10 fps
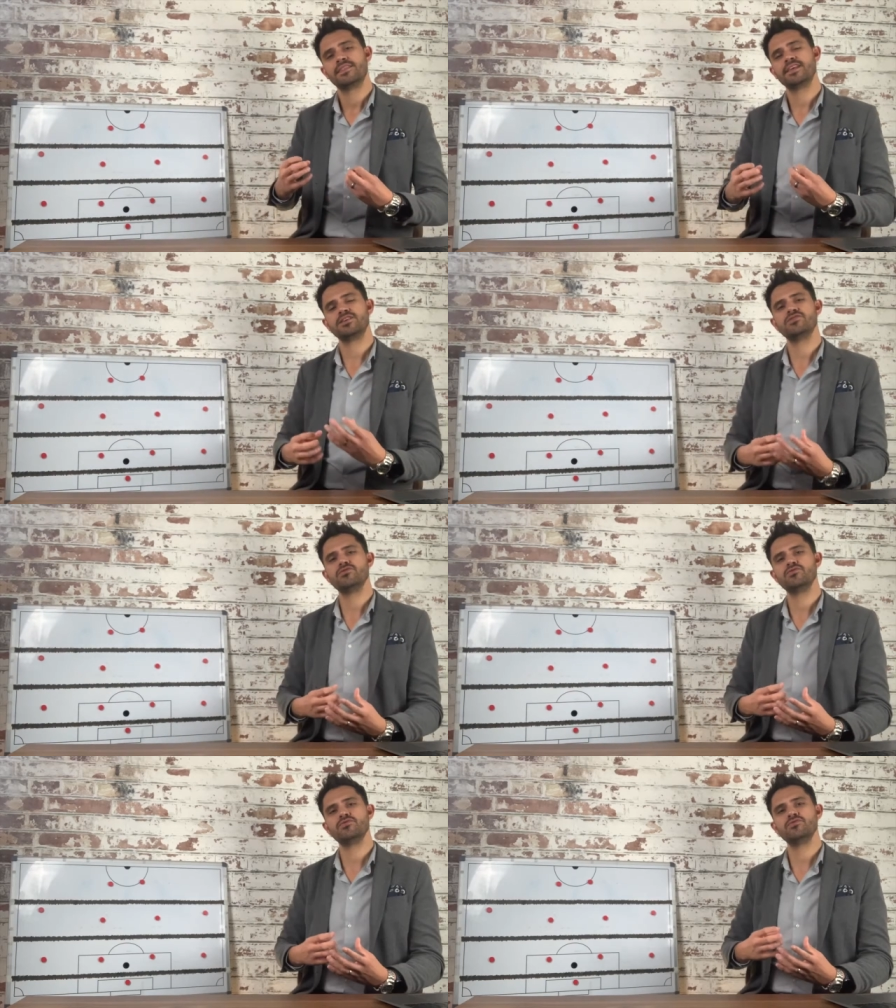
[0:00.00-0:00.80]
that
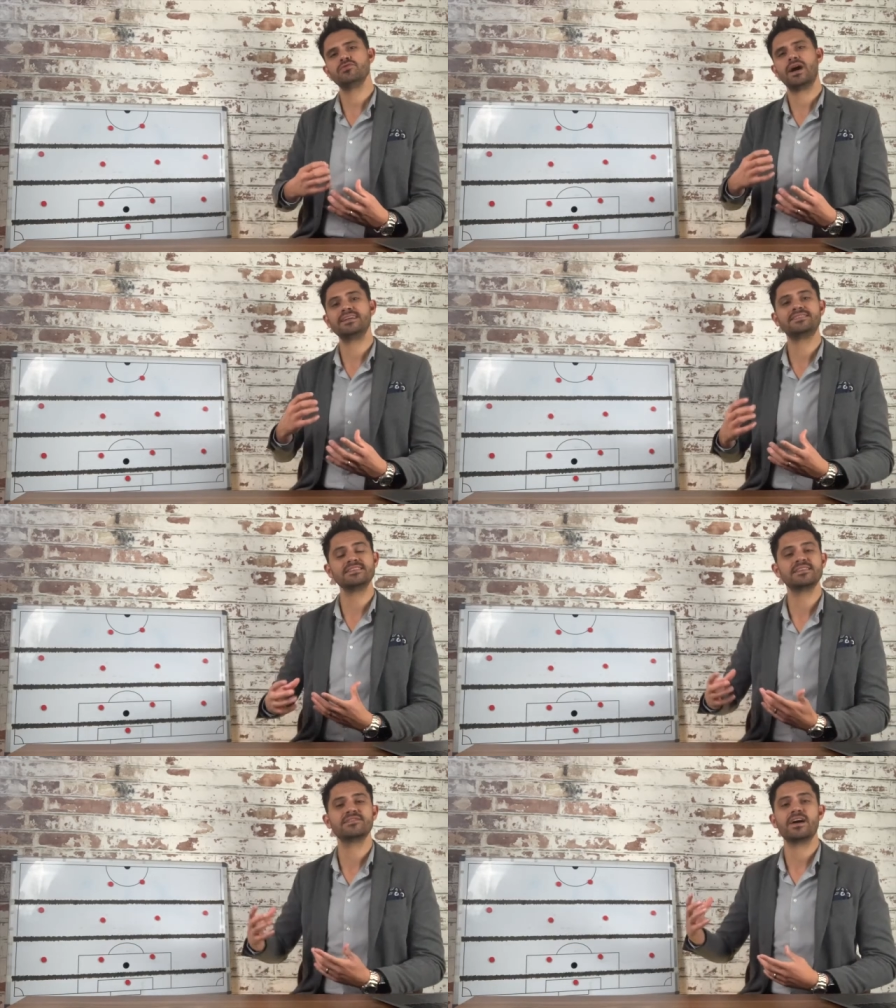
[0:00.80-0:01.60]
you
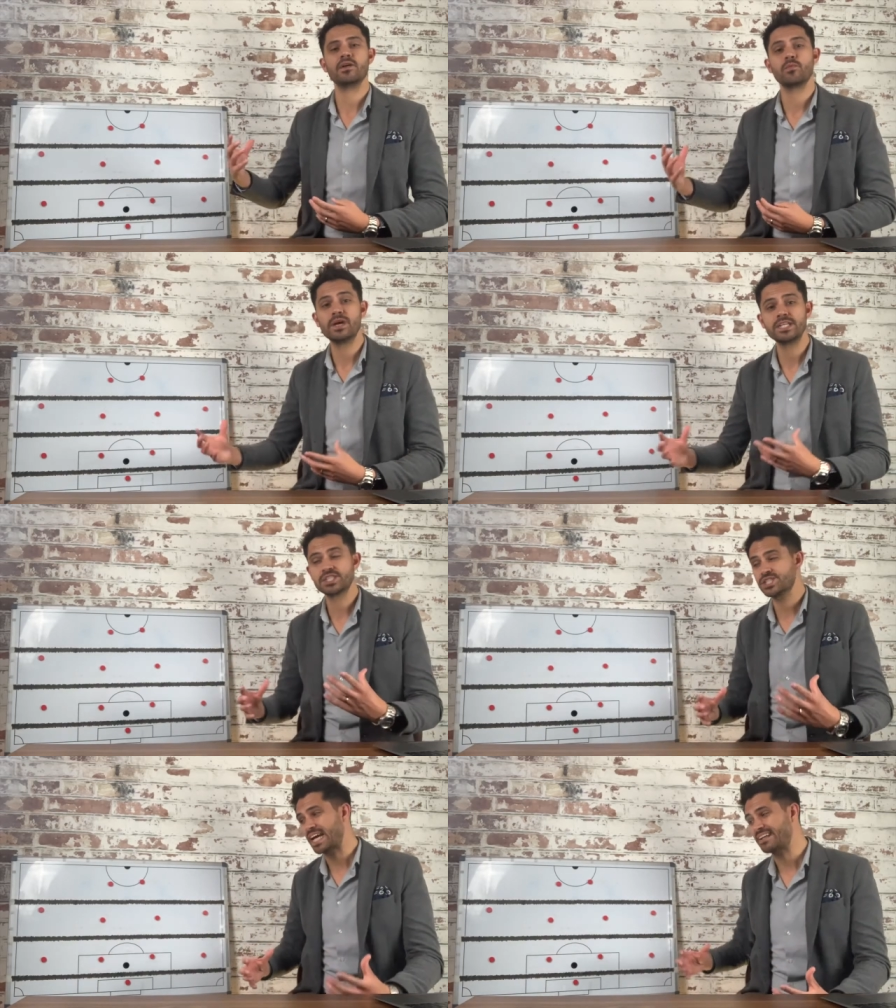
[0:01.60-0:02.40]
identify which
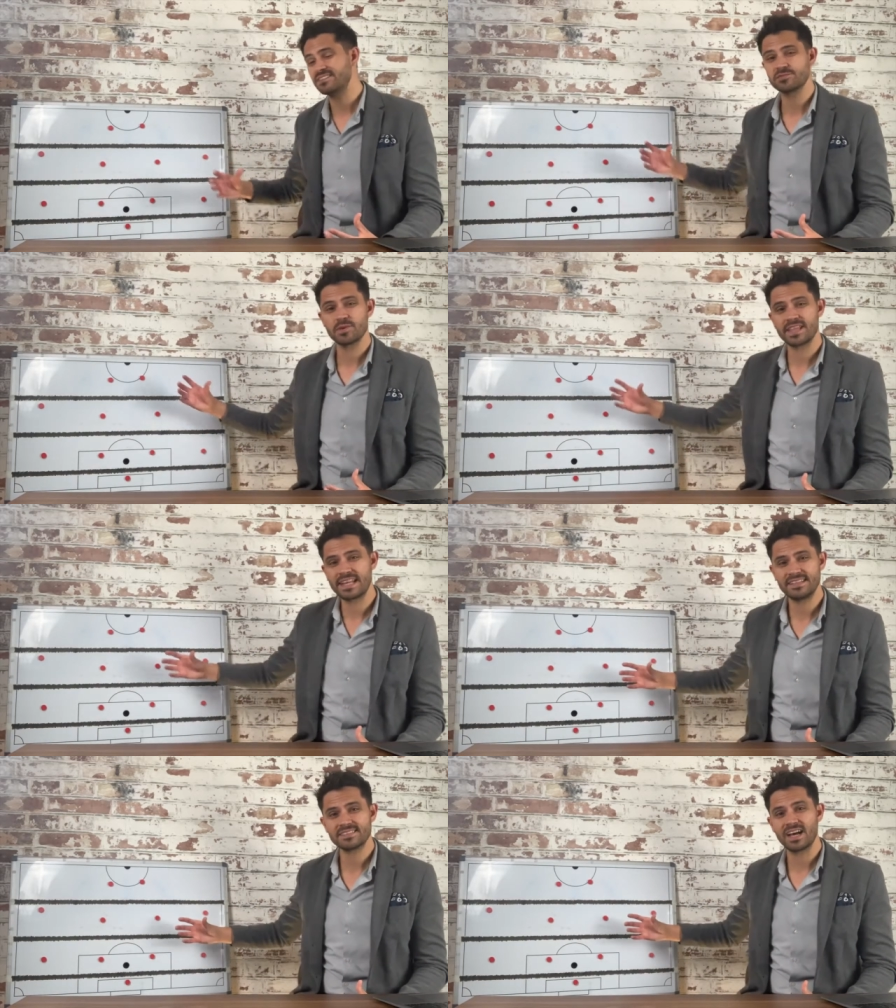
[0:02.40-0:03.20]
channels within
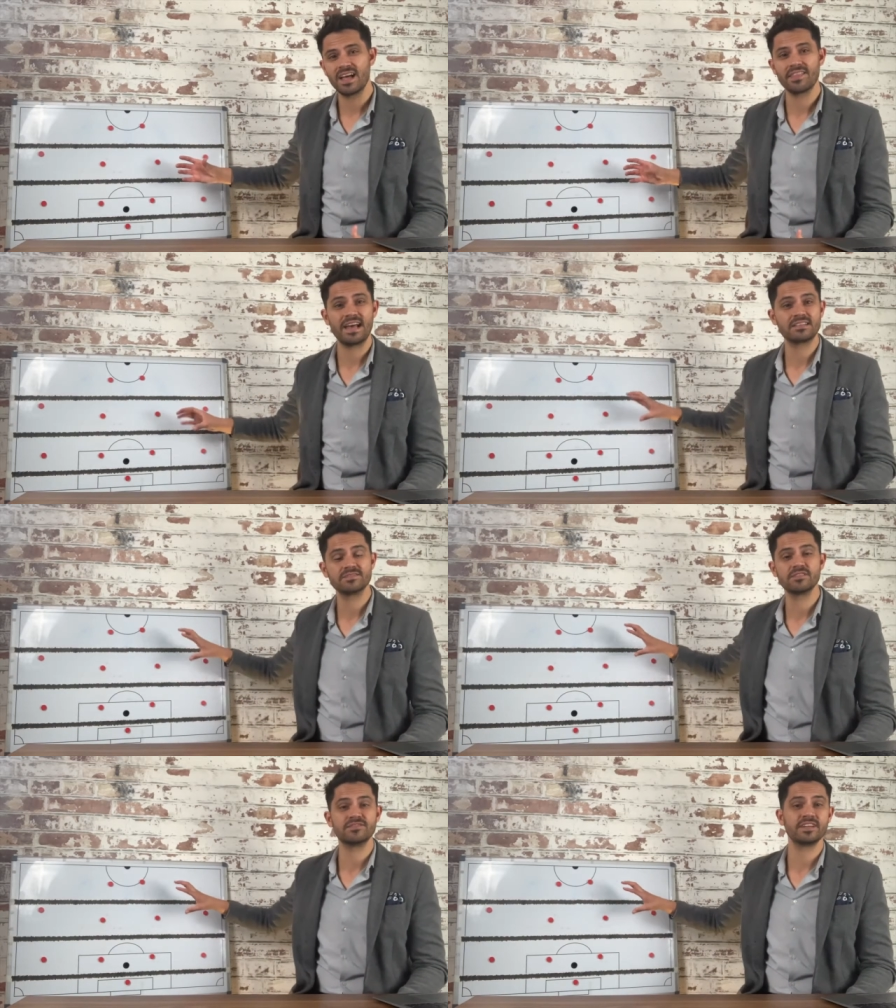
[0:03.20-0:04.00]
it are there to
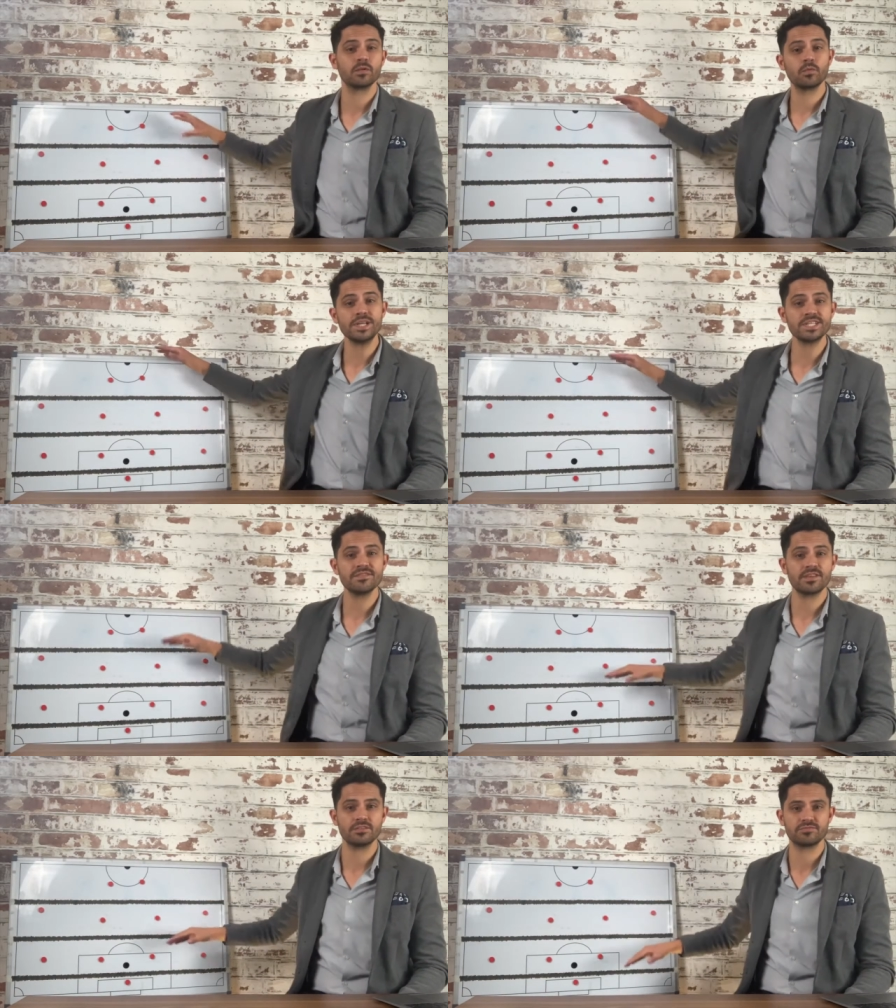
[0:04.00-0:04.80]
fulfill which
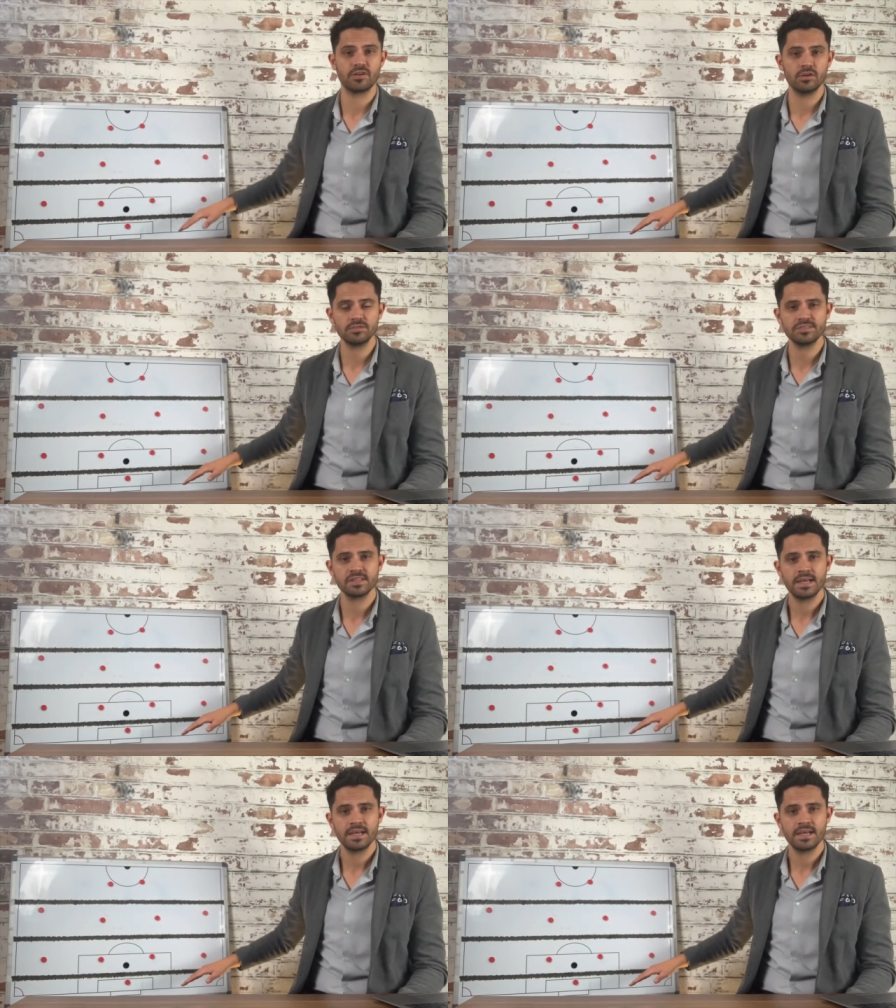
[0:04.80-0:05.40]
of those roles,